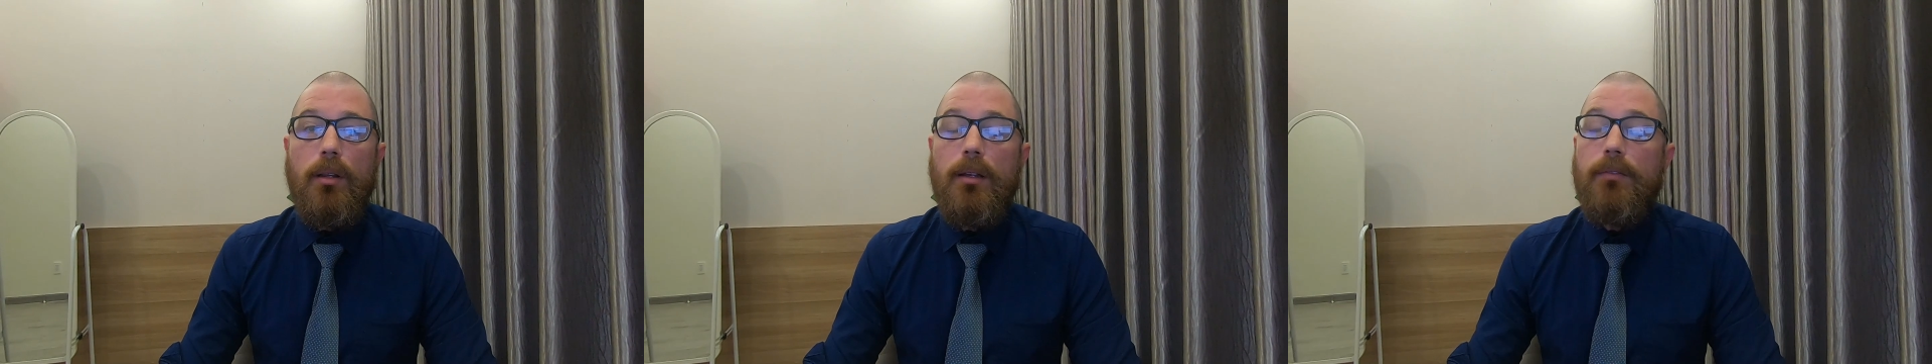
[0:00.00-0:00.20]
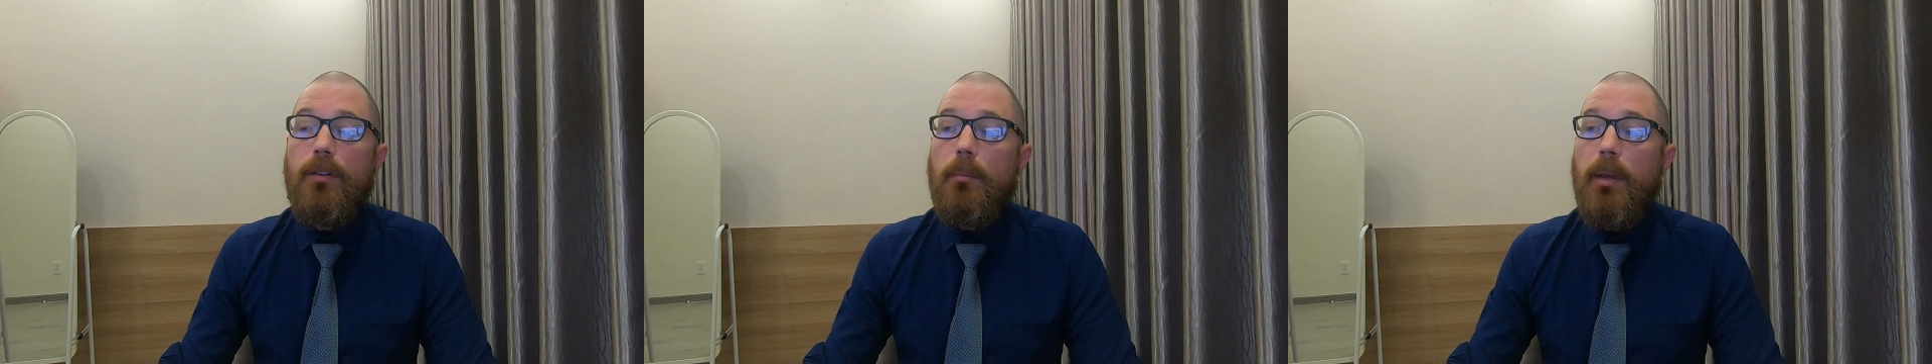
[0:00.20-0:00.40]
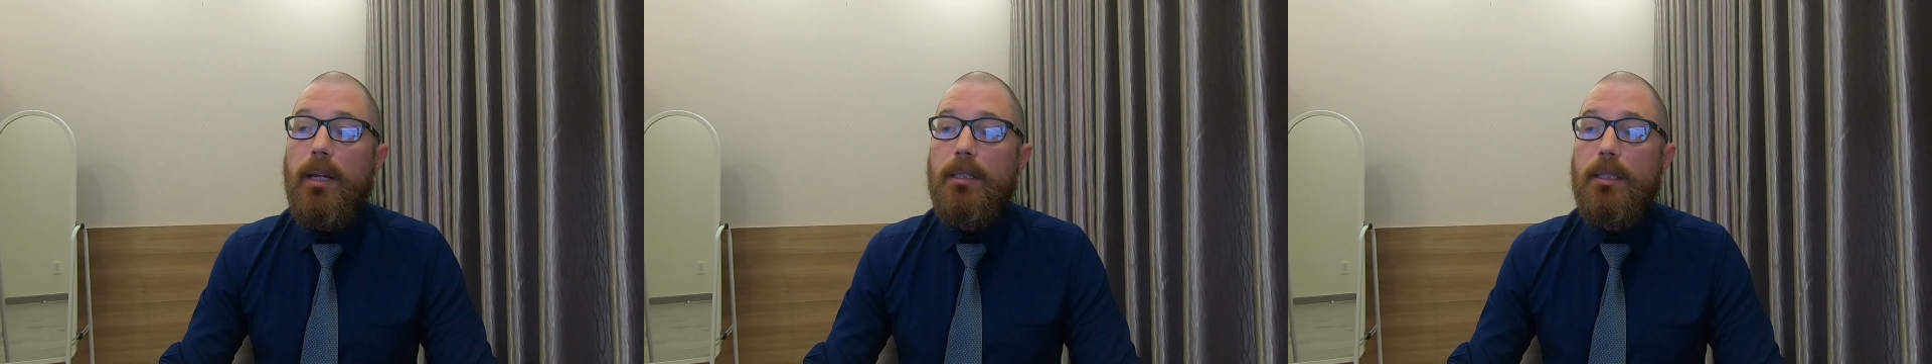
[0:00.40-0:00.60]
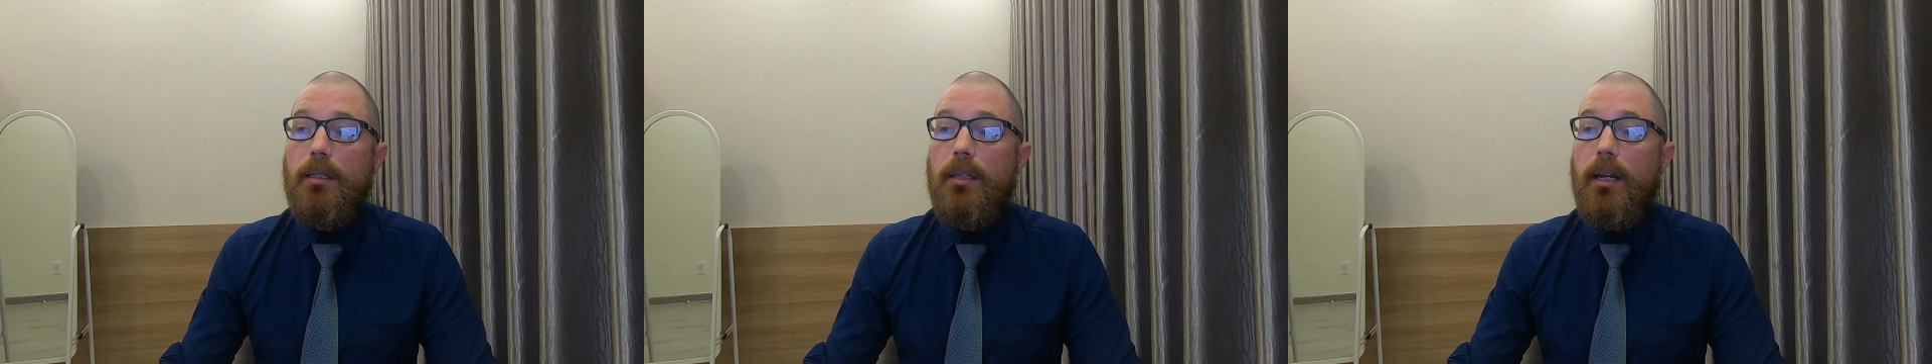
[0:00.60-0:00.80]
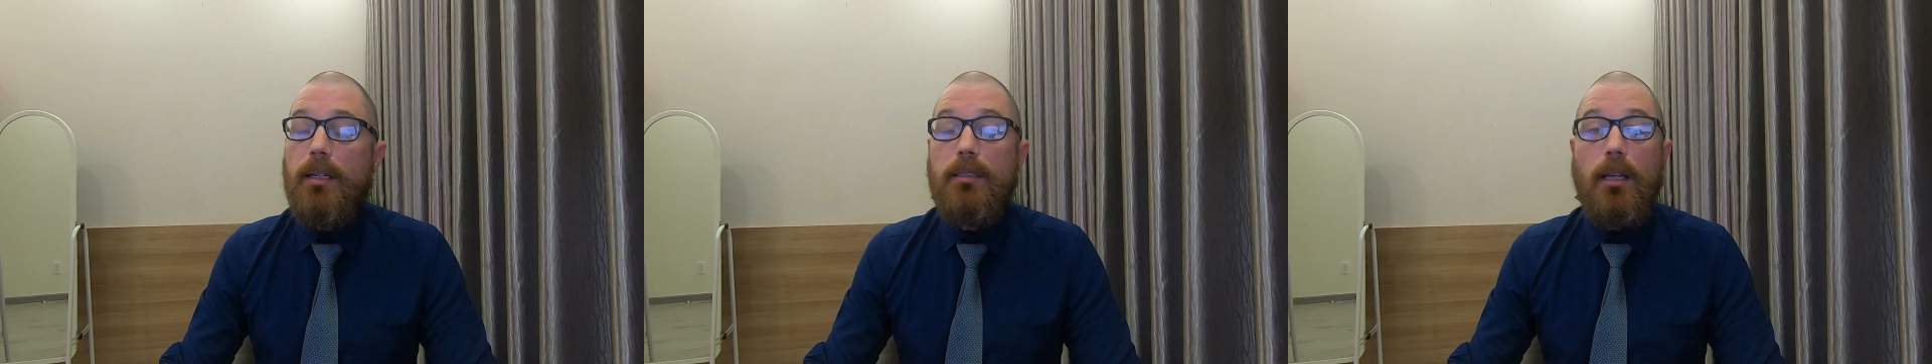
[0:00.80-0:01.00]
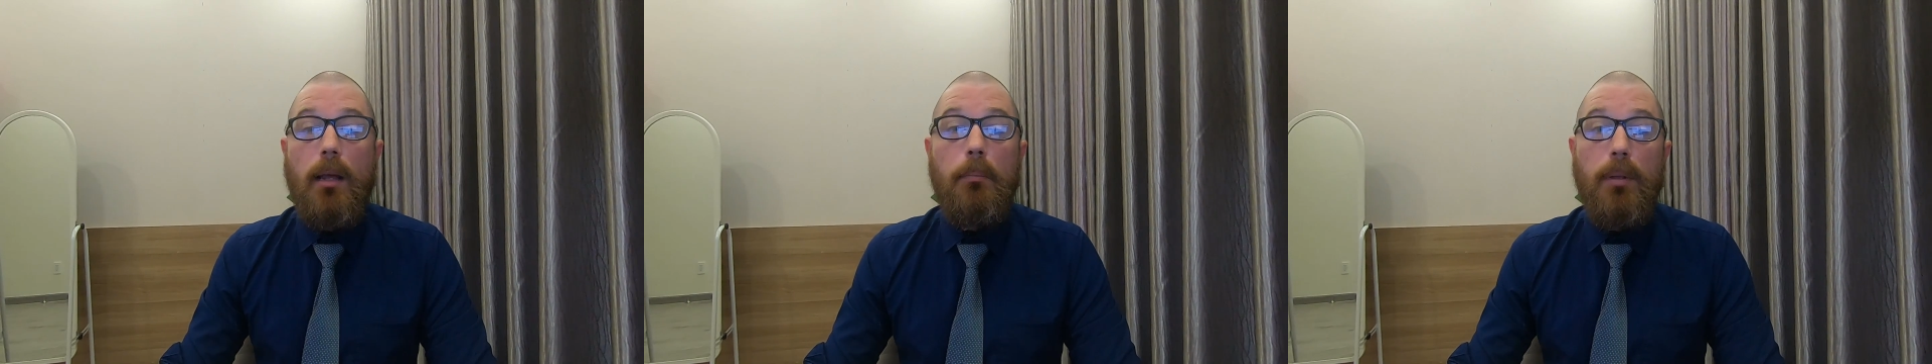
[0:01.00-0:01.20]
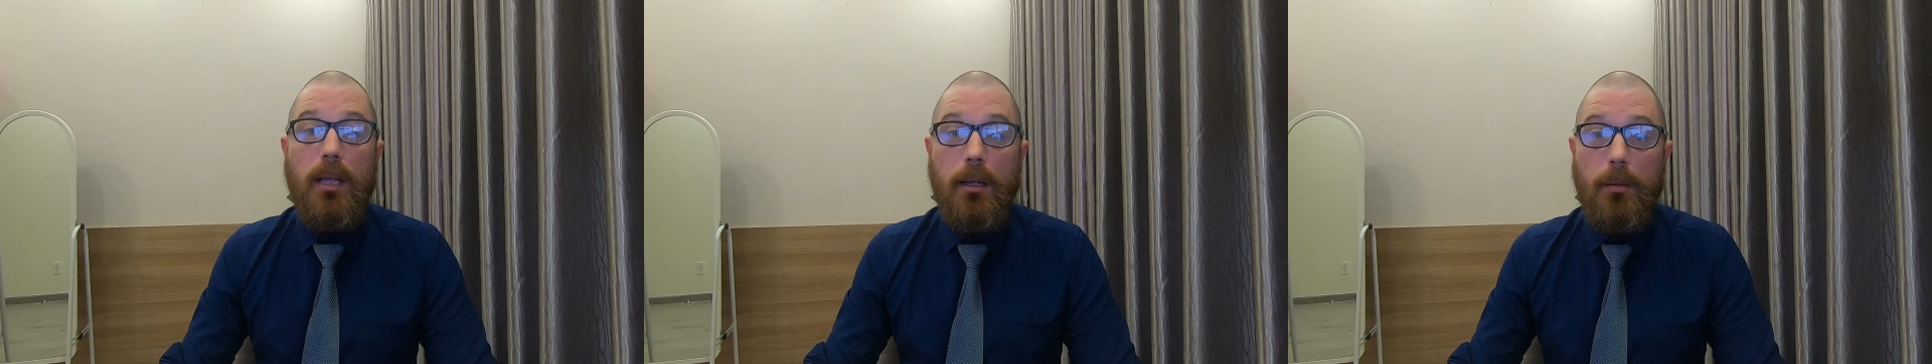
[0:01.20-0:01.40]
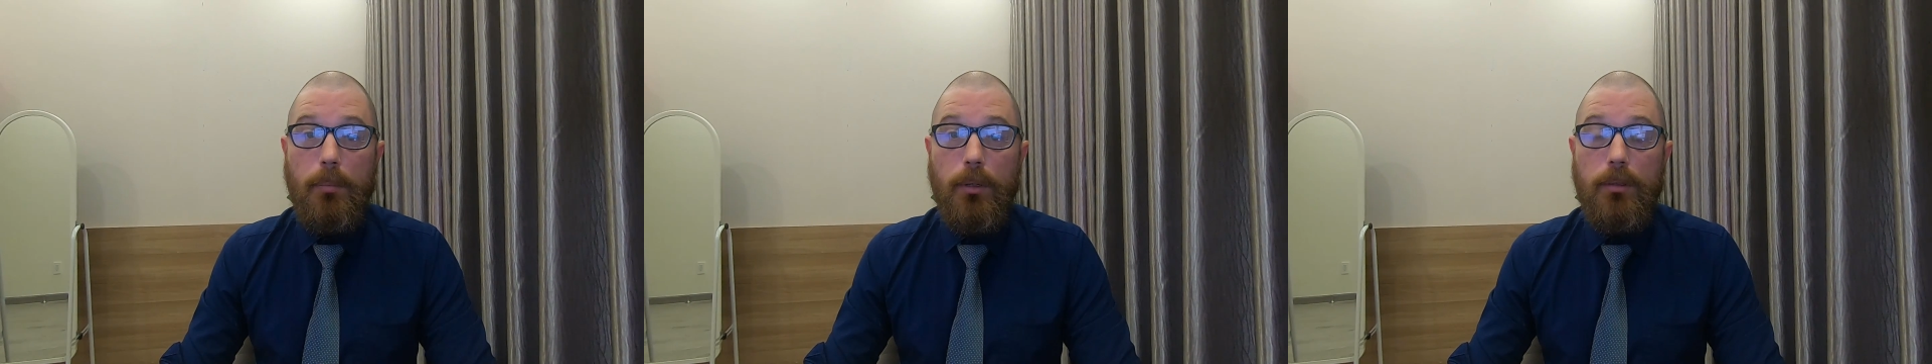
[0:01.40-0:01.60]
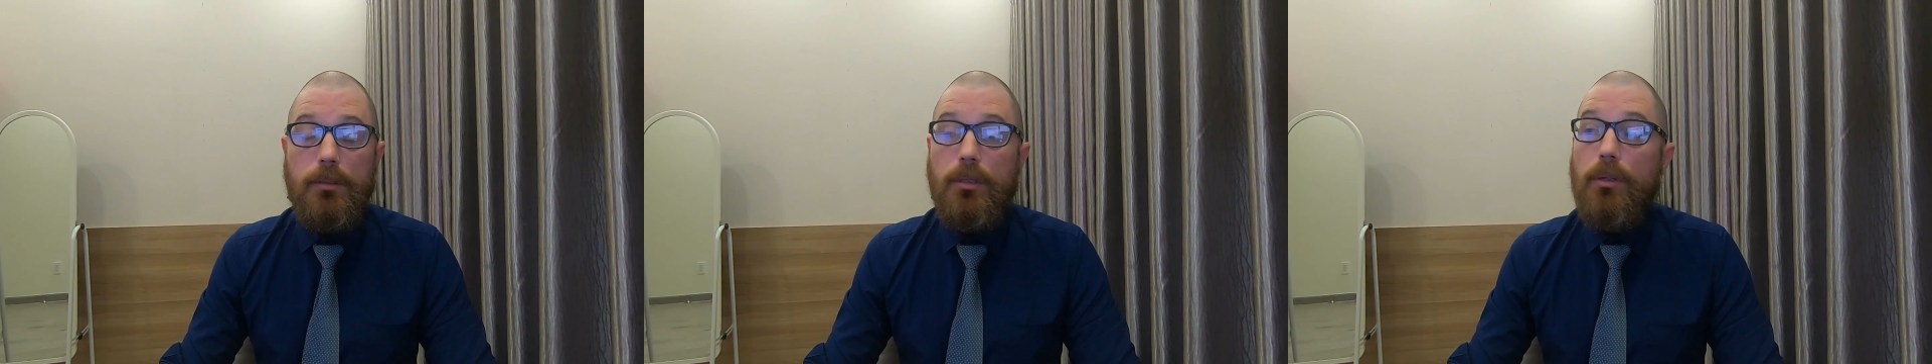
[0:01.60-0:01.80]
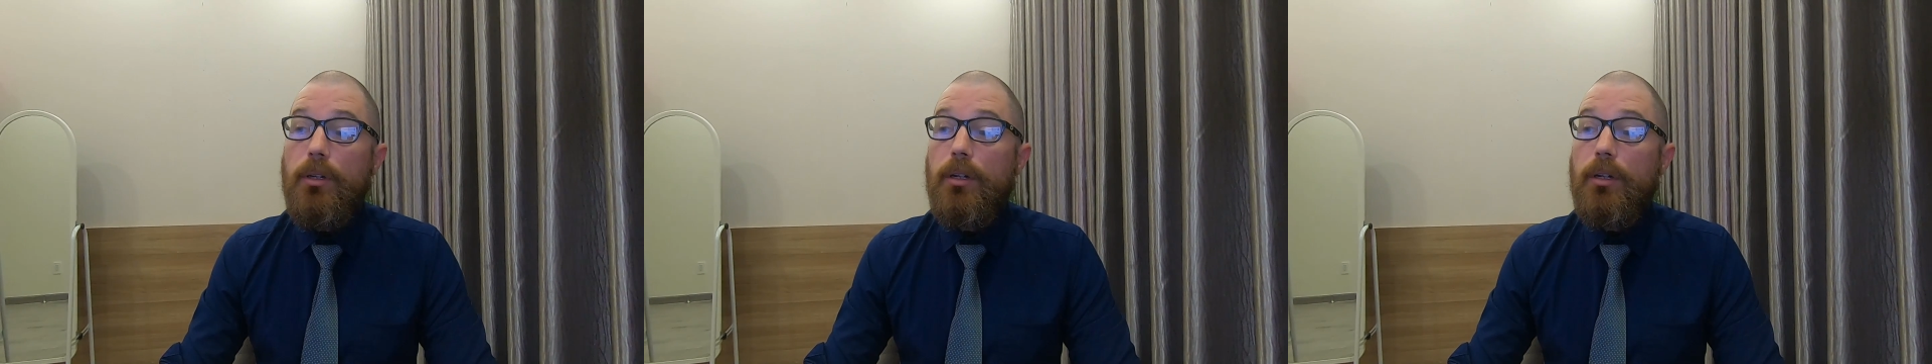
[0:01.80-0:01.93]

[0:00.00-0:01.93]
information that is applicable to